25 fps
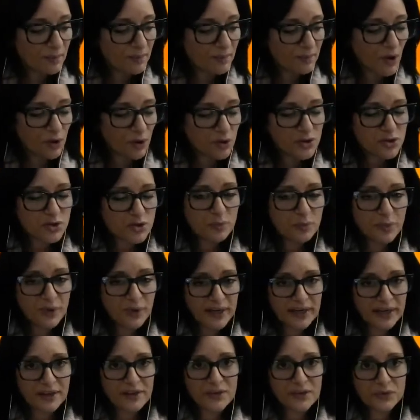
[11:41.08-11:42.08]
also
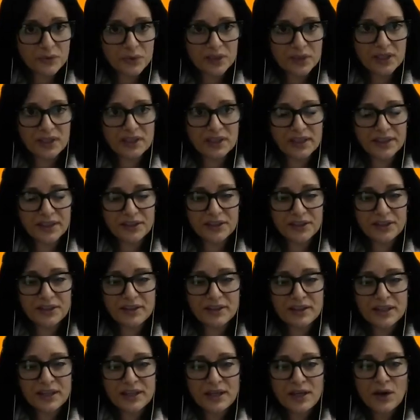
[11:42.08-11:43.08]
breaking through the clutter,
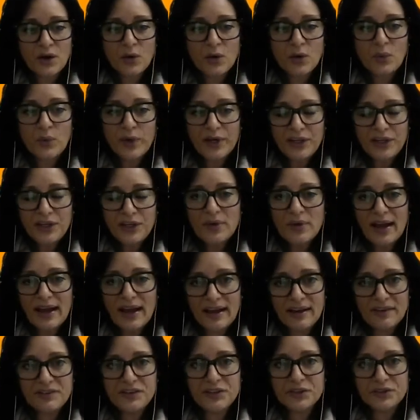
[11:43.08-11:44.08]
when you
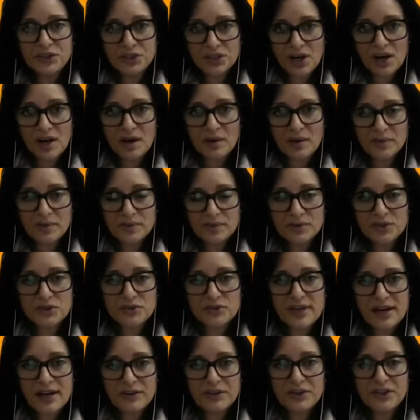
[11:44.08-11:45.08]
have your job, so
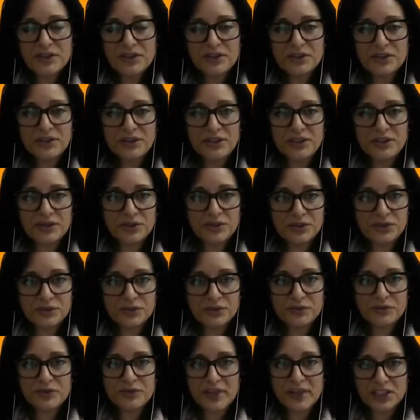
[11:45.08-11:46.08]
now
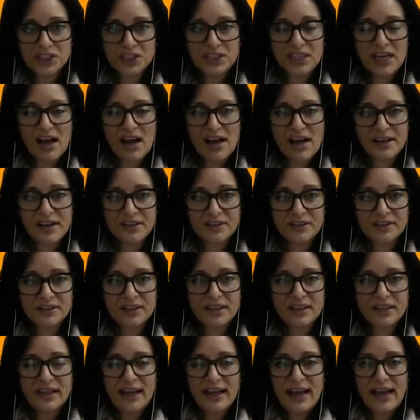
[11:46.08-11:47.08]
you're freshly hired,
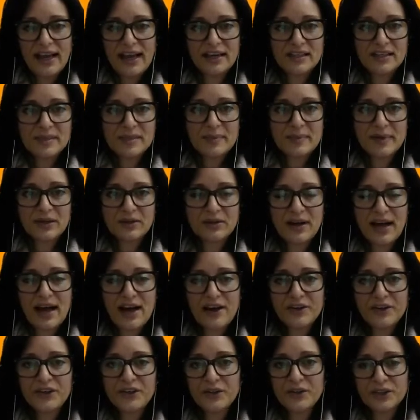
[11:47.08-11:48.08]
and it's about
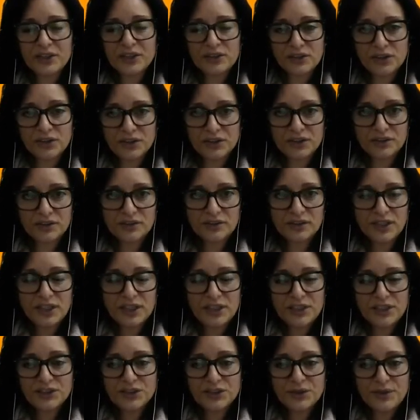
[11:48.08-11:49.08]
how you're going to learn.
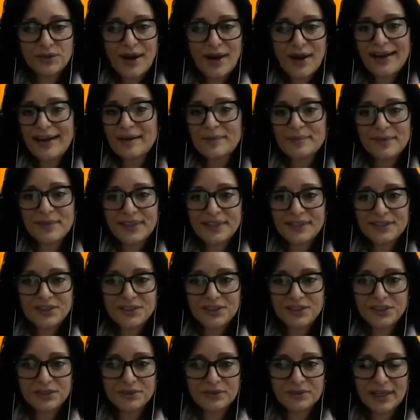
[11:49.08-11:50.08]
So I admitted
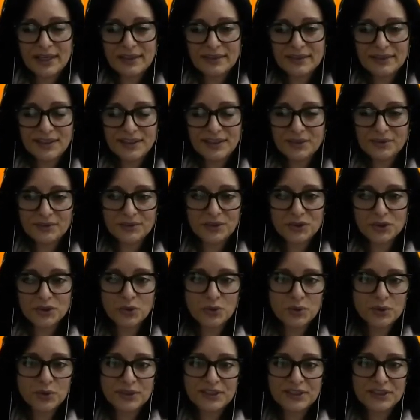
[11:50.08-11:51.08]
to you that,
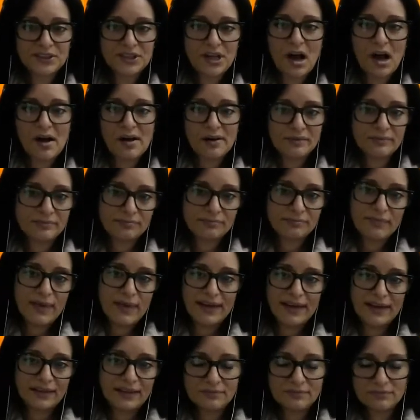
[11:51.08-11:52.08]
school is not
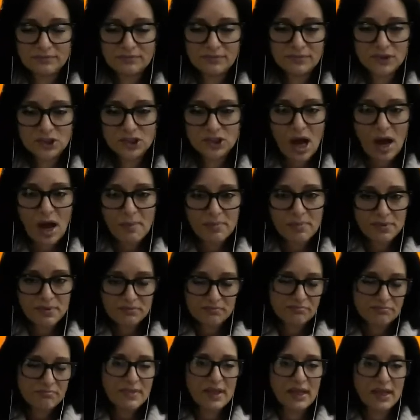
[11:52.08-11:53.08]
my top
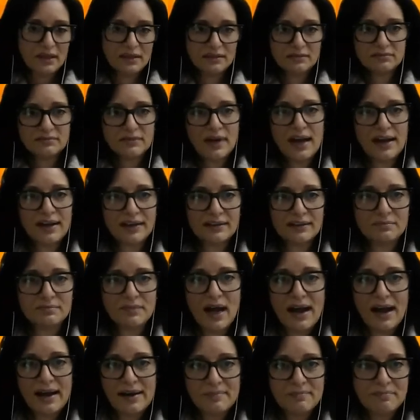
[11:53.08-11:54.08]
thing.
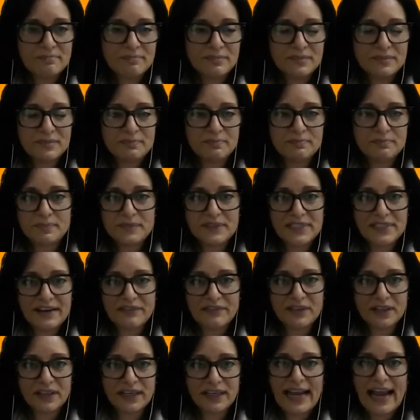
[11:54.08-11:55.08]
I'm
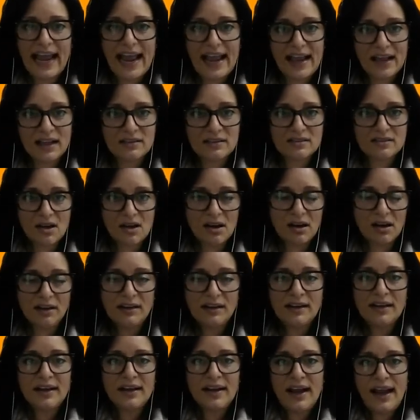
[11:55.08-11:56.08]
definitely hands-on,
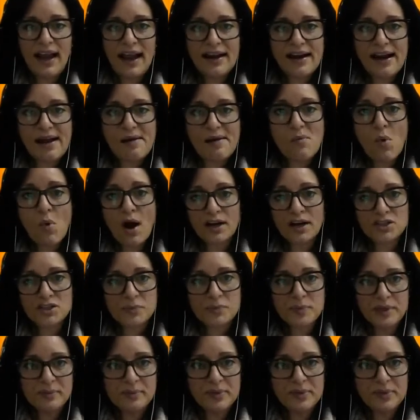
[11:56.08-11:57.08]
and I
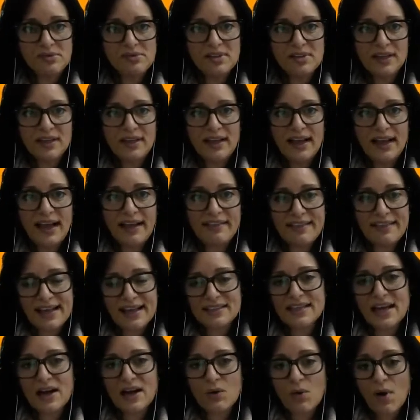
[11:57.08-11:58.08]
watch people. And
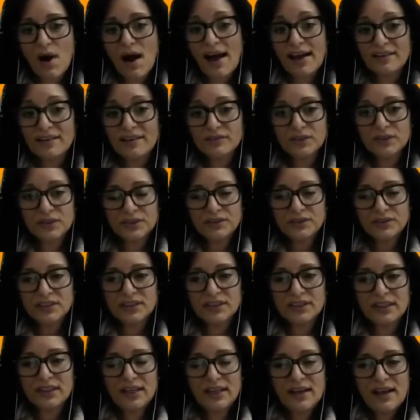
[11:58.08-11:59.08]
that's how I've learned.
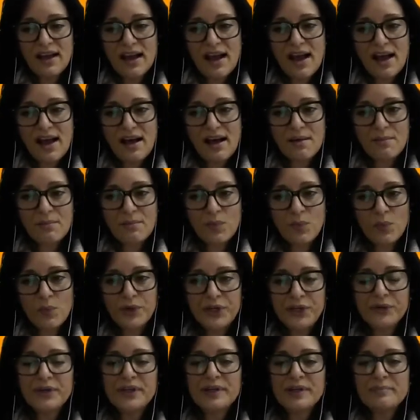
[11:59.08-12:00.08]
When
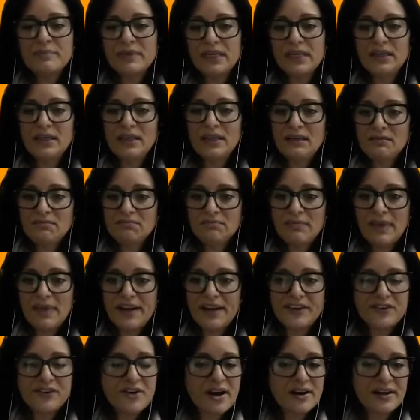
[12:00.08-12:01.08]
you're in a meeting
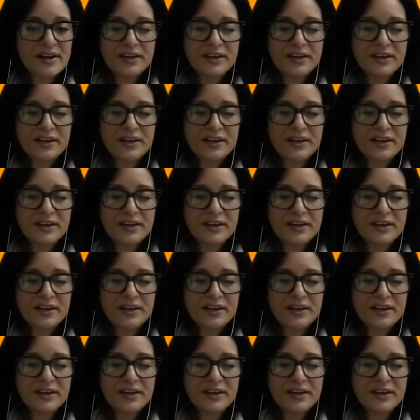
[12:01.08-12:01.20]
and you're not